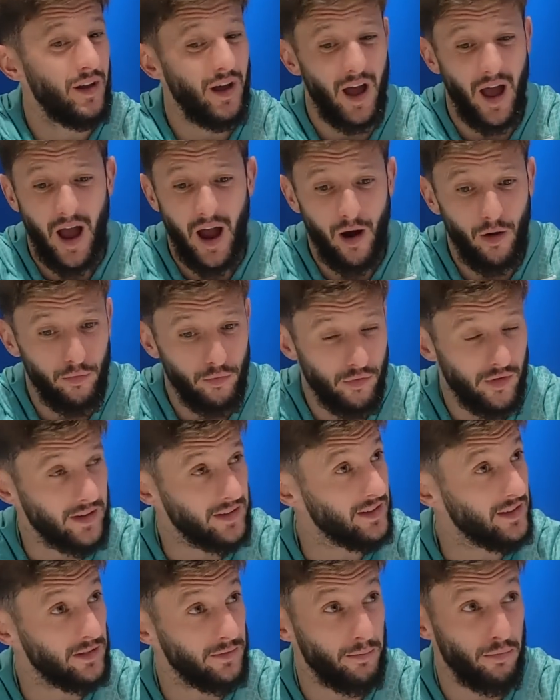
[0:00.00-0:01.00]

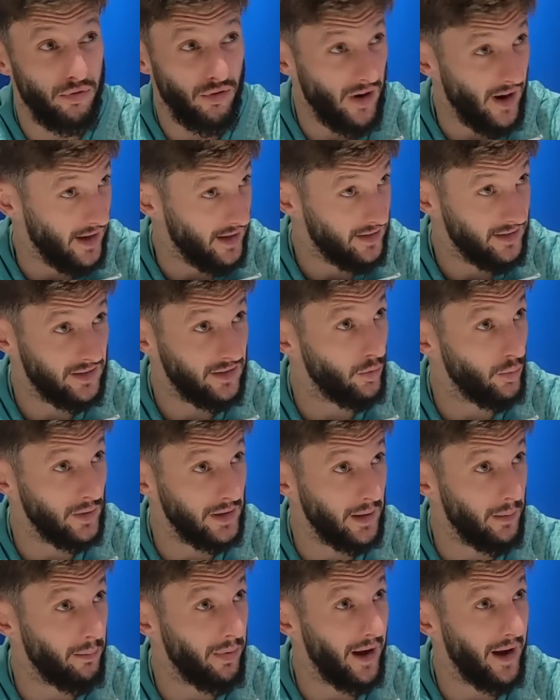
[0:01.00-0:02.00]
Alvarez's press to
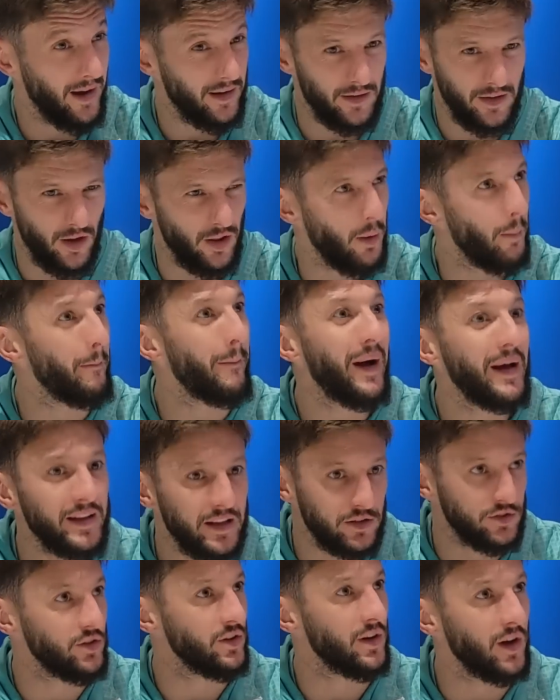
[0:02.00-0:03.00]
win it back, the
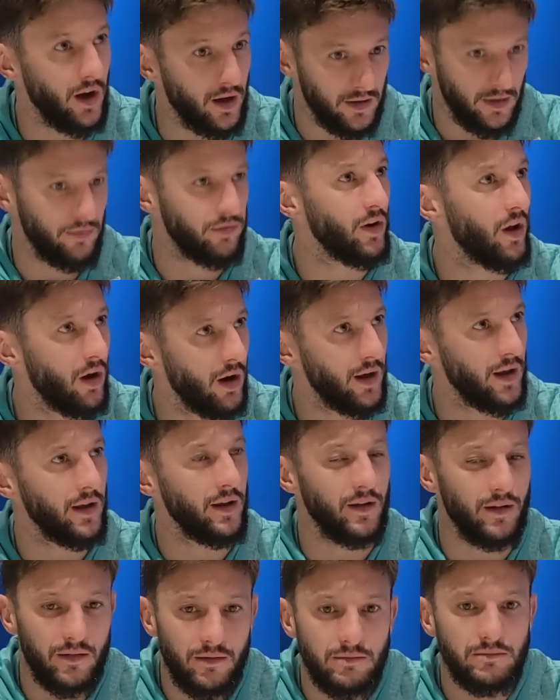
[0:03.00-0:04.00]
manager kind of like
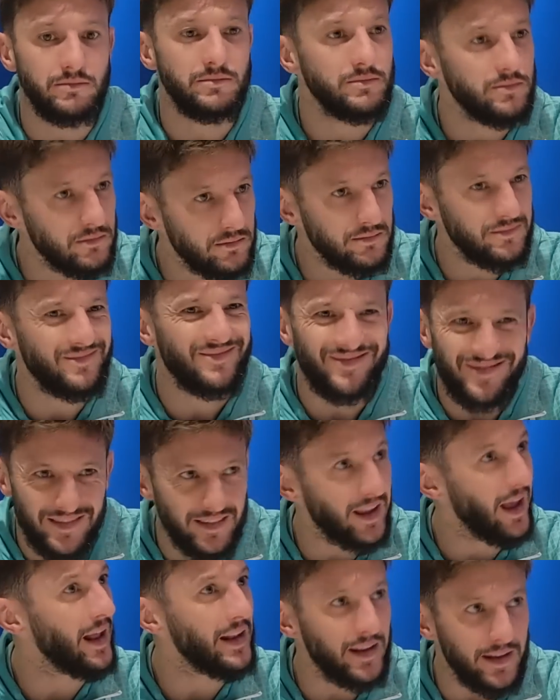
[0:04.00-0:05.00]

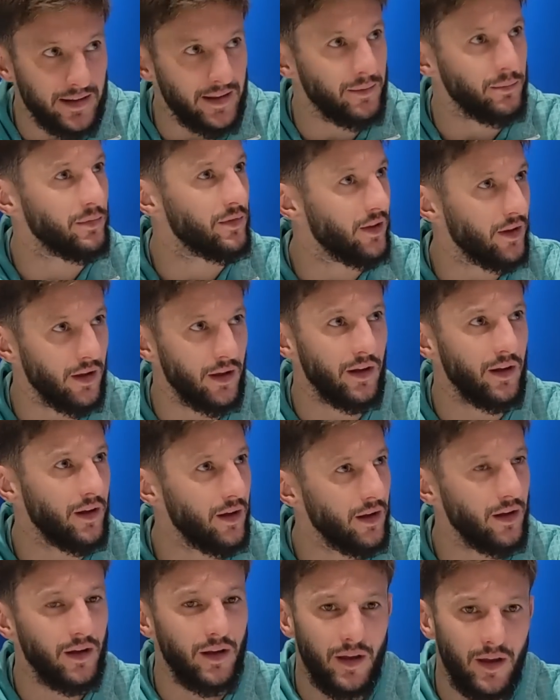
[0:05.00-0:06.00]
telling him to,
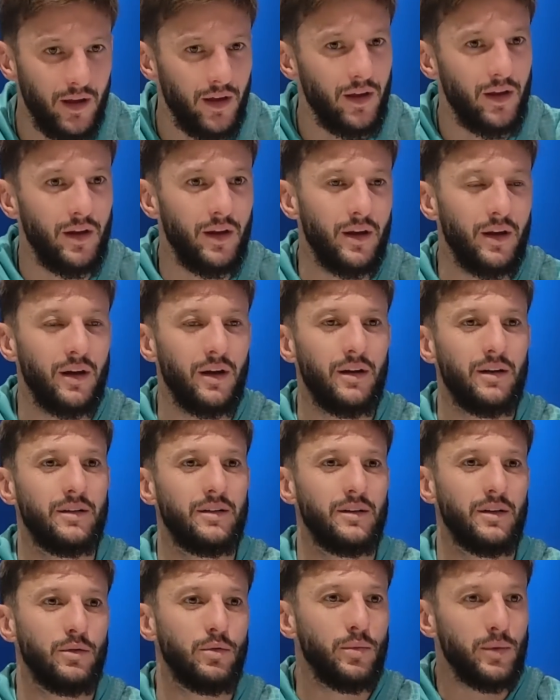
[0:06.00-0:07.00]

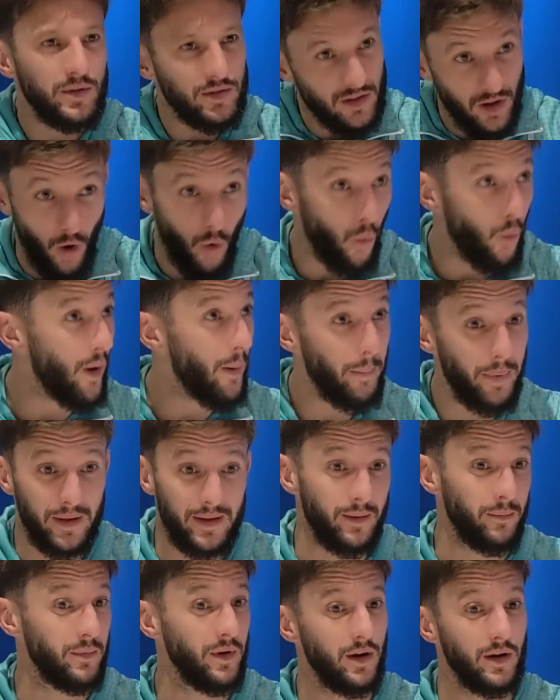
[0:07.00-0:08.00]
almost like whipping
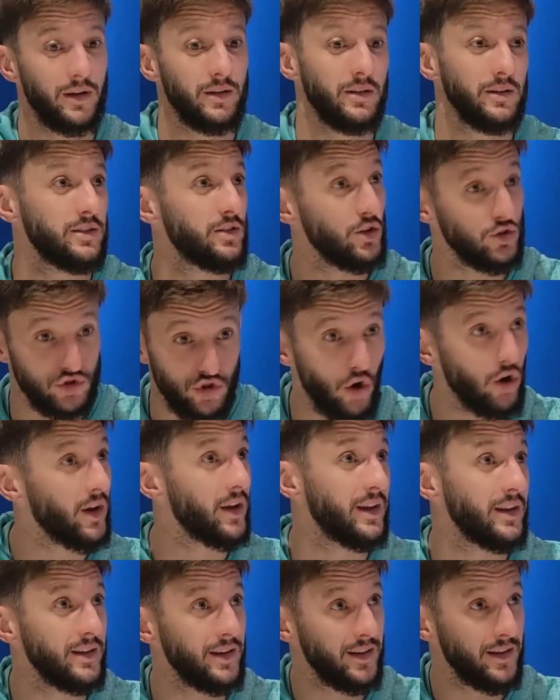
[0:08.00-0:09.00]
him like it's a
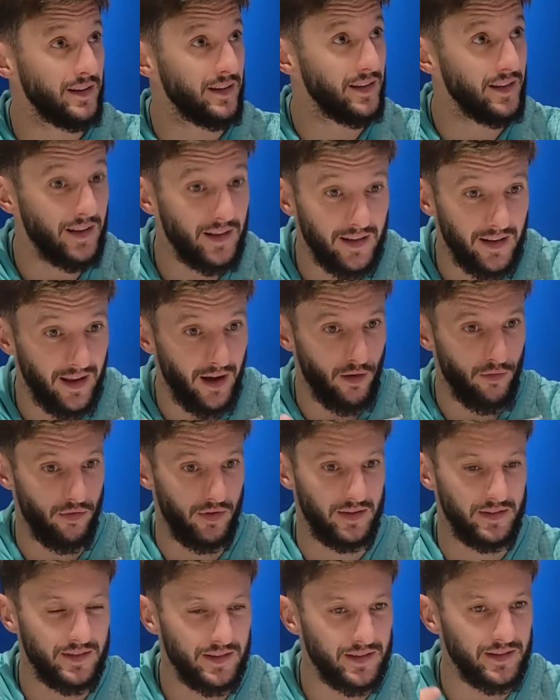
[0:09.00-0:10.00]
jockey, and then
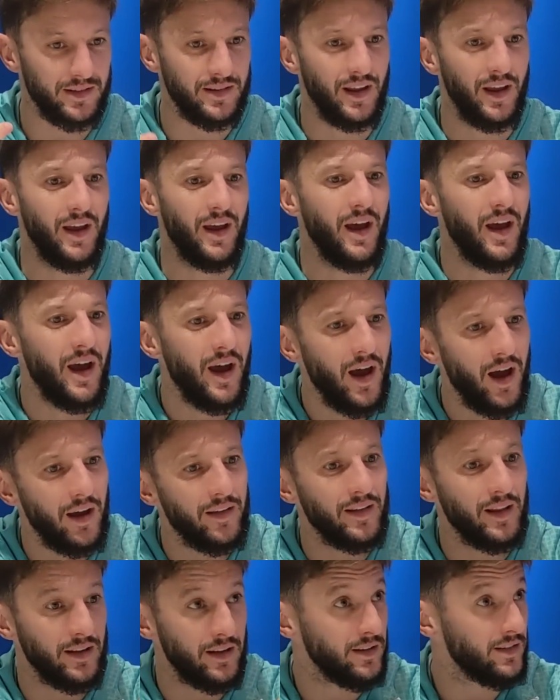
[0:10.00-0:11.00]
Alvarez is,
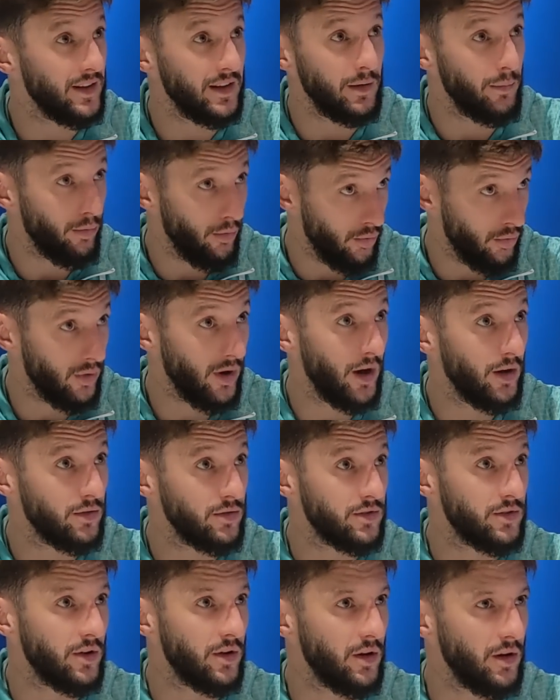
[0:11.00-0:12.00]
and then they say the ball
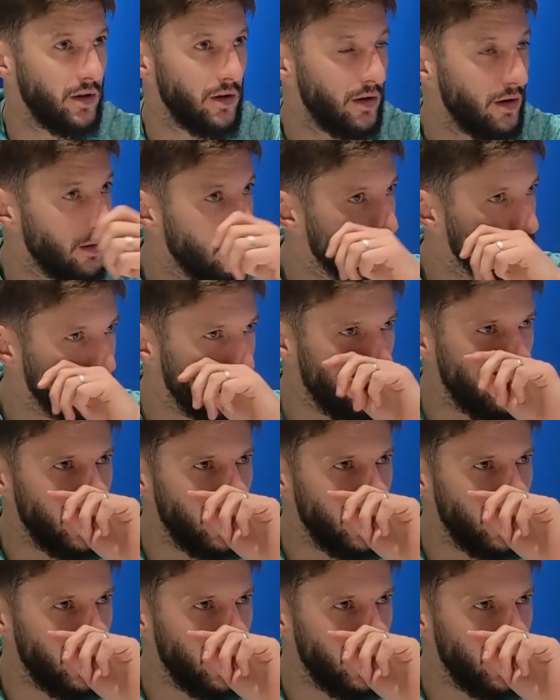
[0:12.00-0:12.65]
goes to, was it